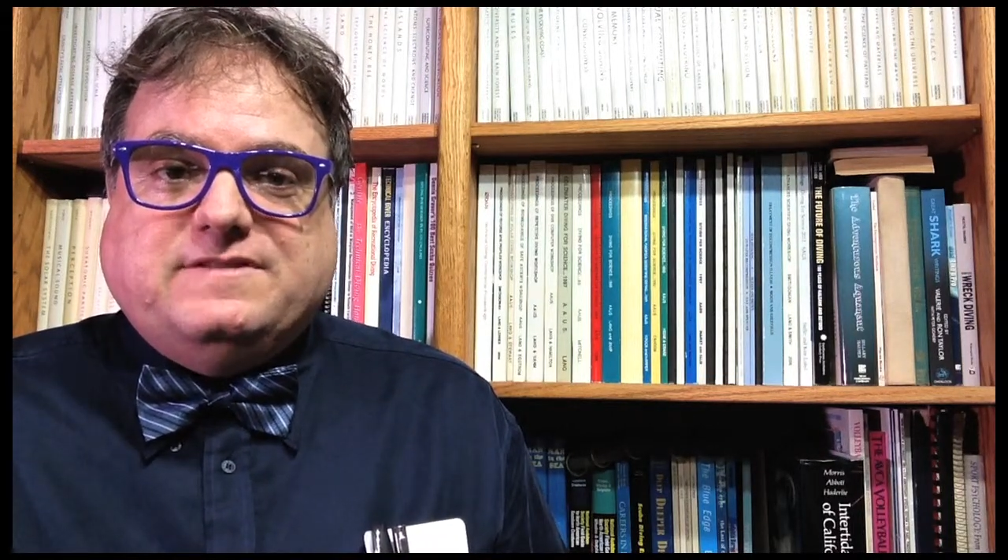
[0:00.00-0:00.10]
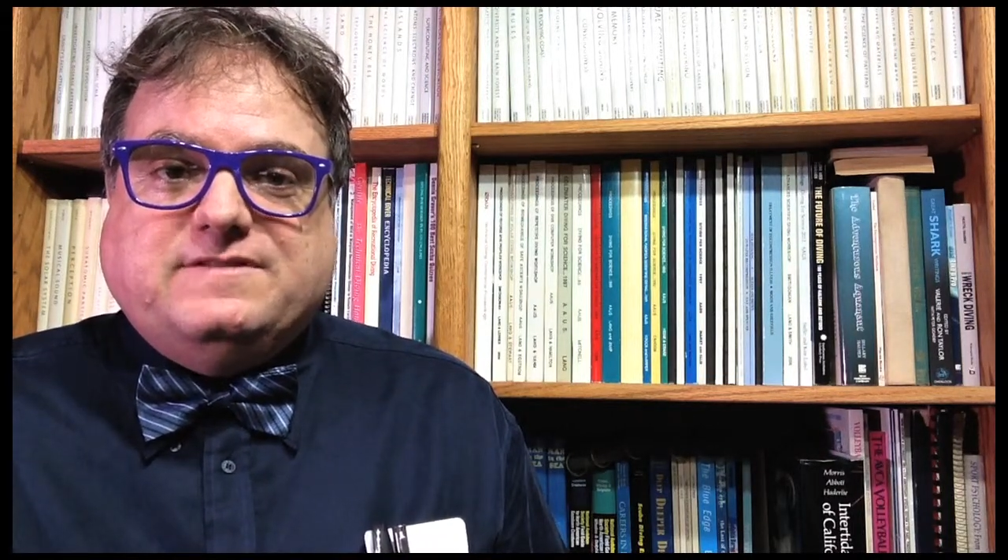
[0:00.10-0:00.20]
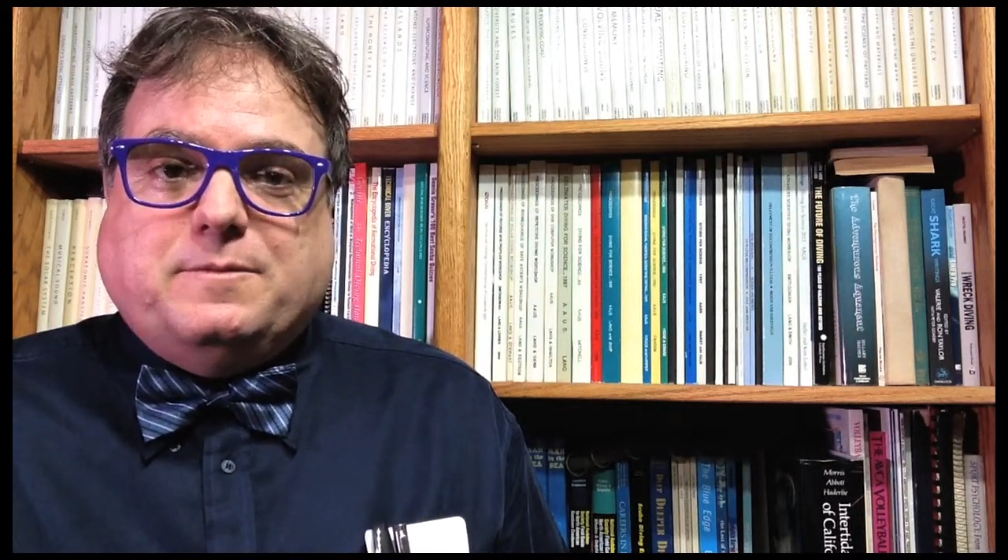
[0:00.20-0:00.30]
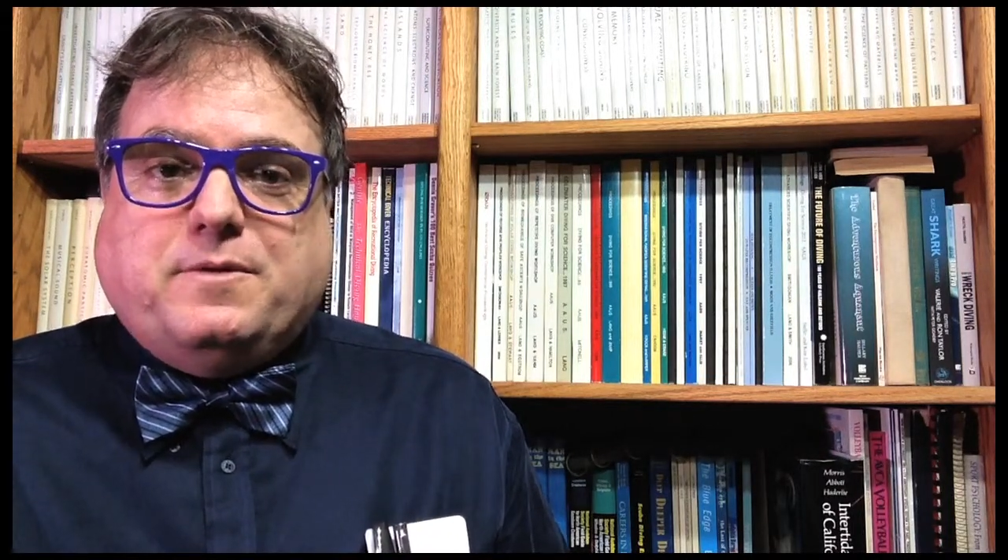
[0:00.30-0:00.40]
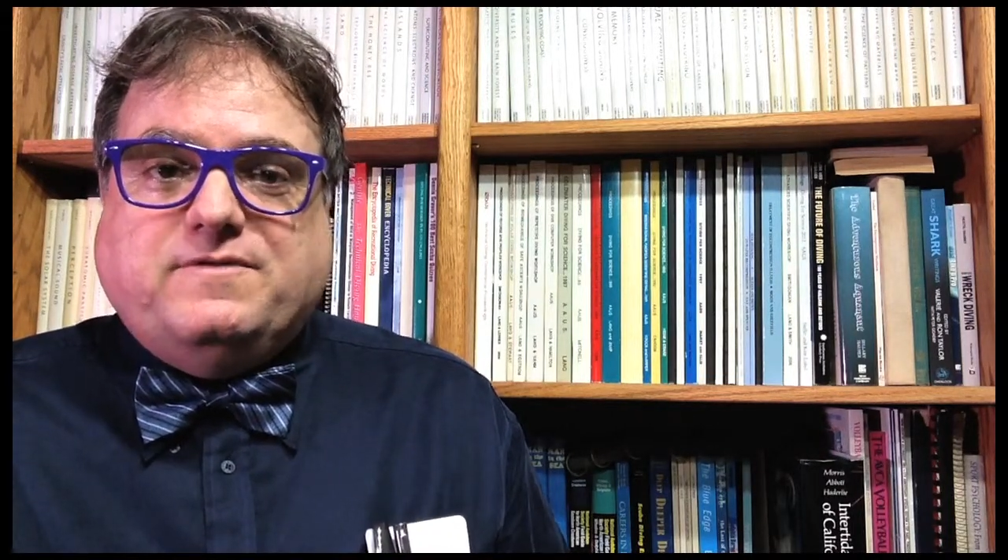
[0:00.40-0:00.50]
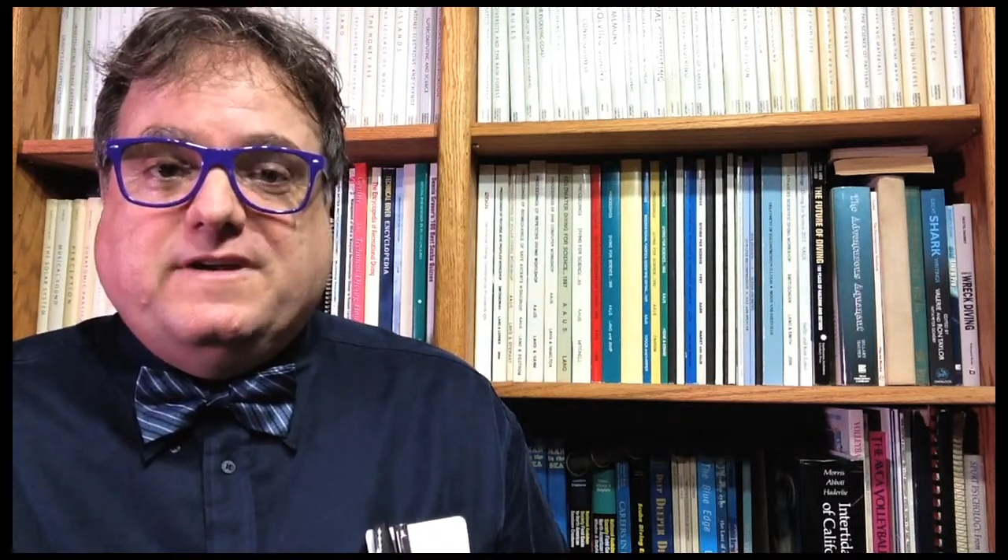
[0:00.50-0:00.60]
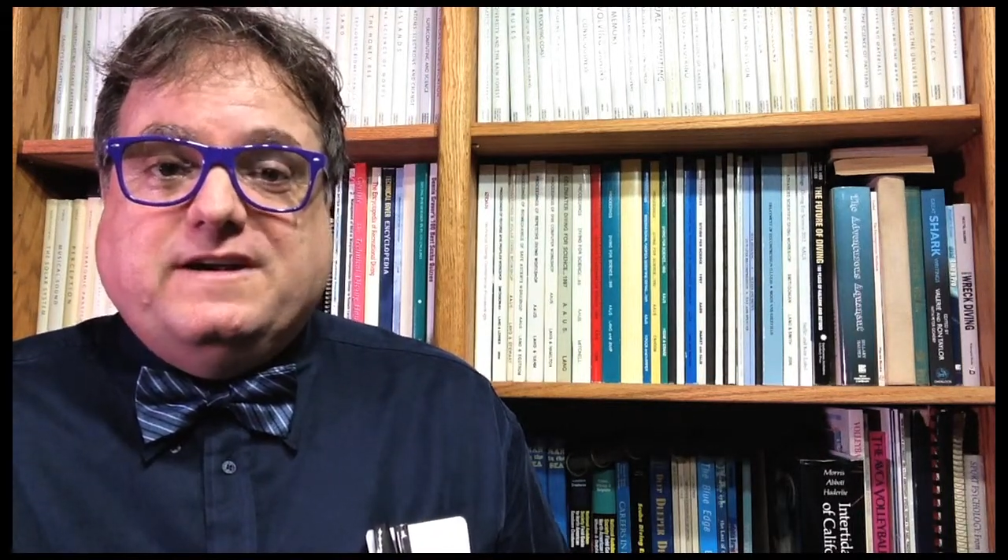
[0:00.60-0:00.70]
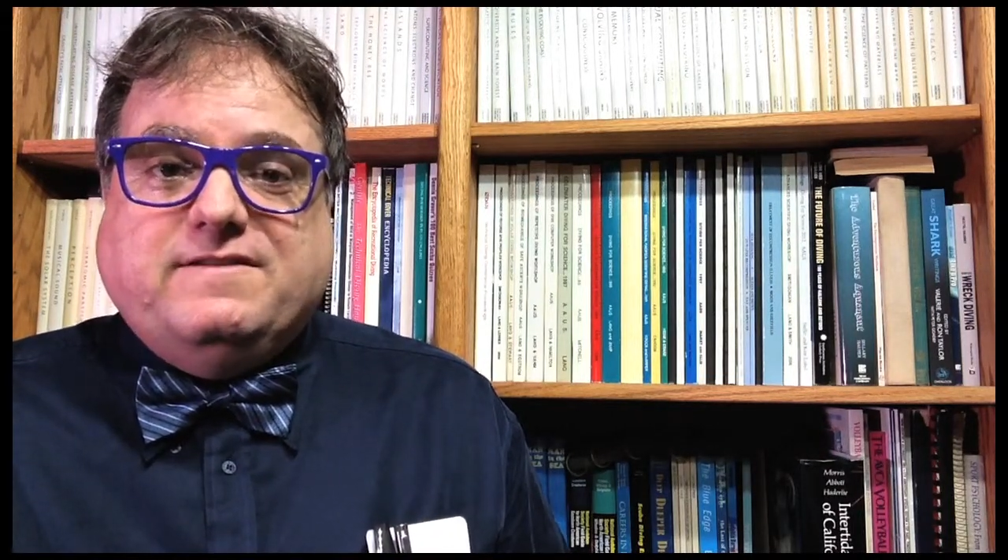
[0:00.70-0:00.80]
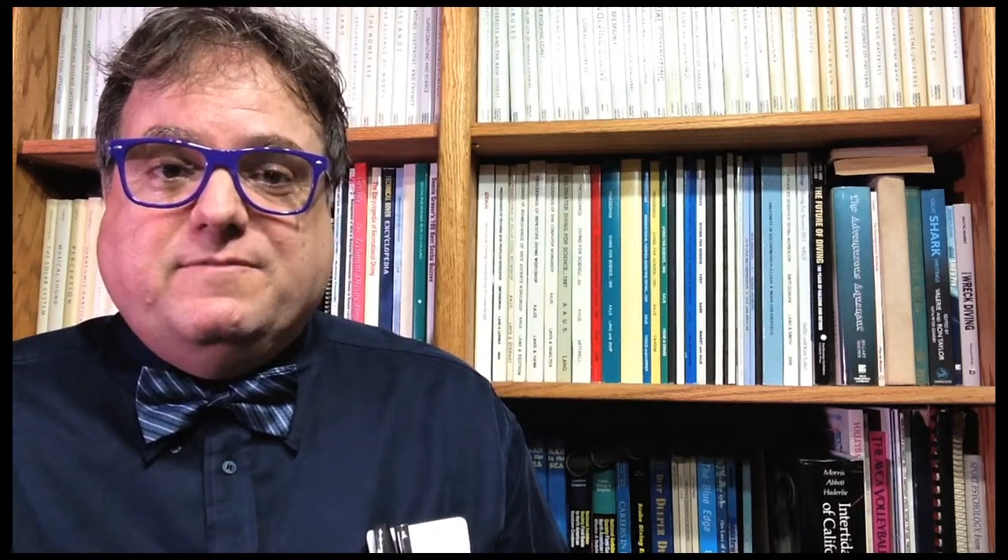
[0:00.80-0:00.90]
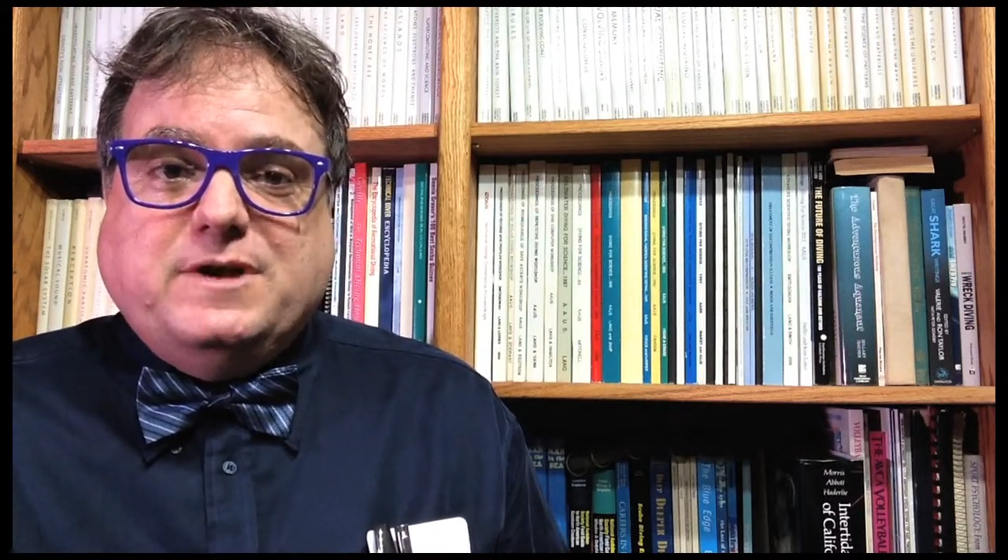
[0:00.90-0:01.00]
is a
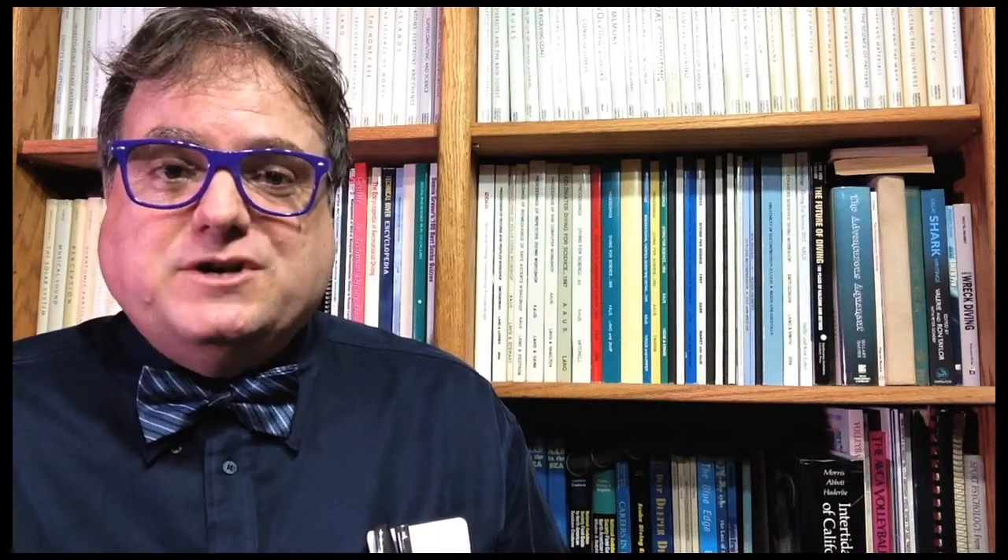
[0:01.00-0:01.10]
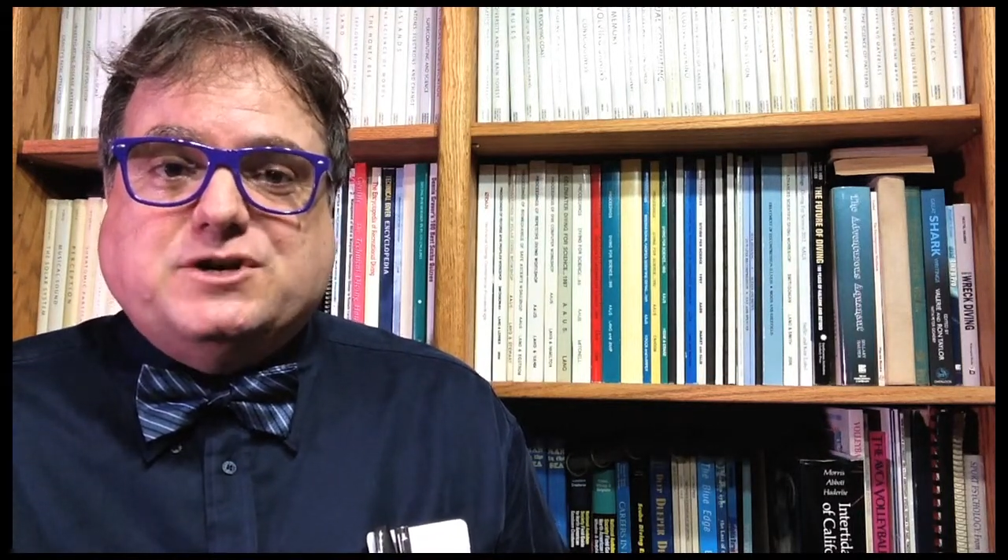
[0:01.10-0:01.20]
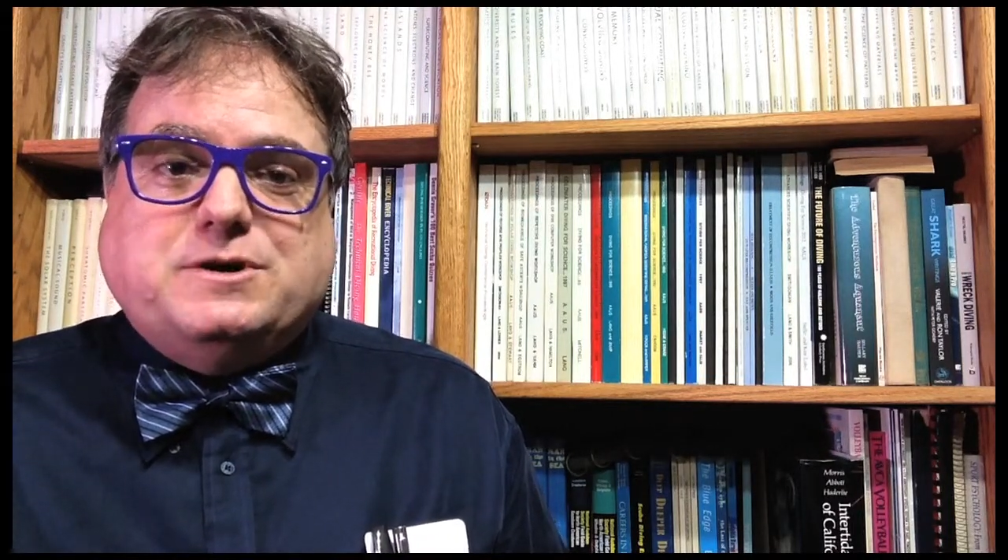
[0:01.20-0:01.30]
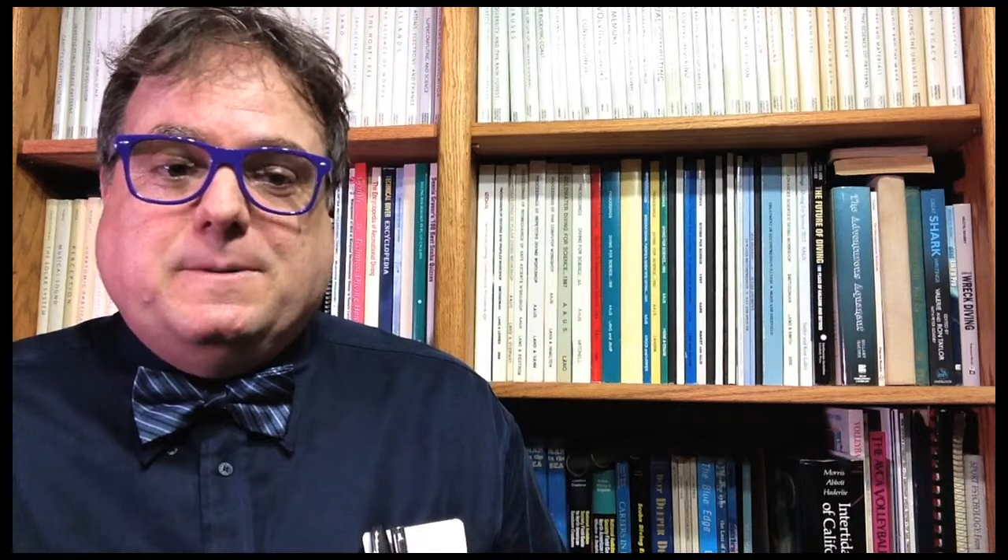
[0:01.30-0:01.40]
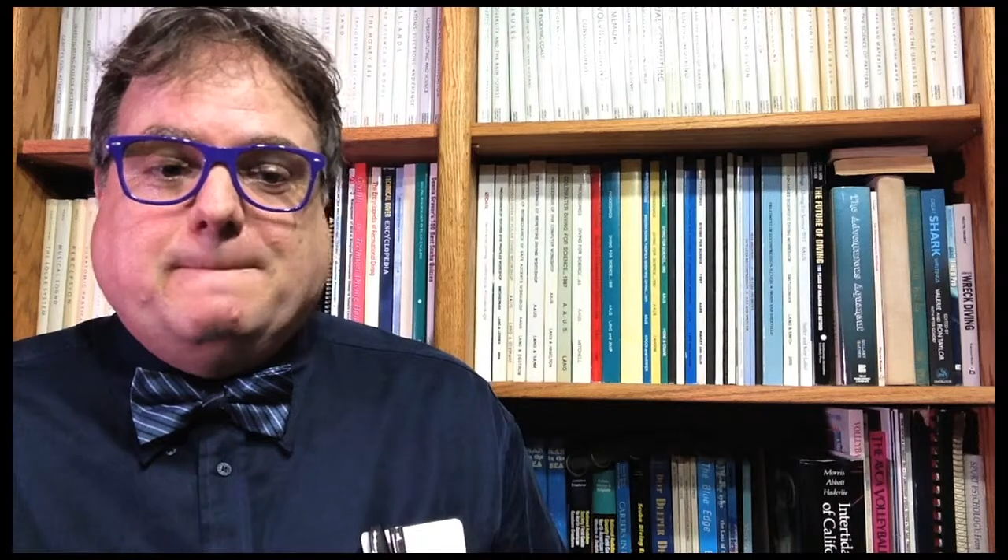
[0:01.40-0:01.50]
preventative measure